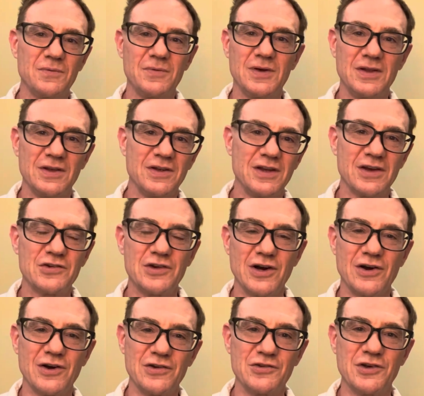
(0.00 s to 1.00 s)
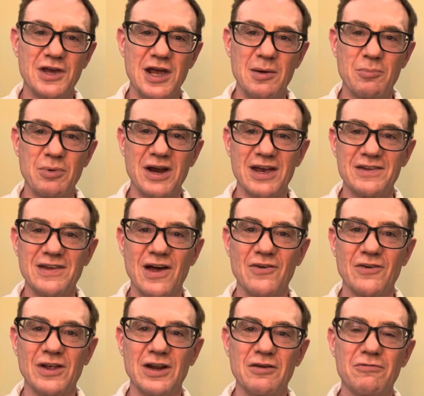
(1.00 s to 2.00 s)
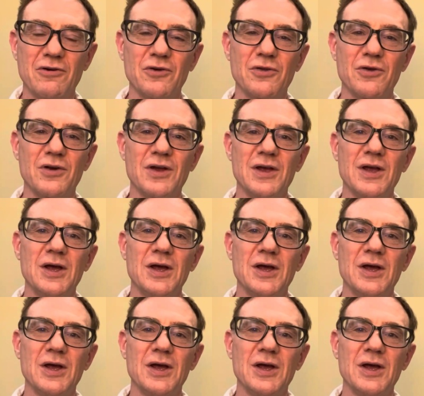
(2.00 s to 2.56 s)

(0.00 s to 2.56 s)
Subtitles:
In the dictionaries, you can't break it down any further.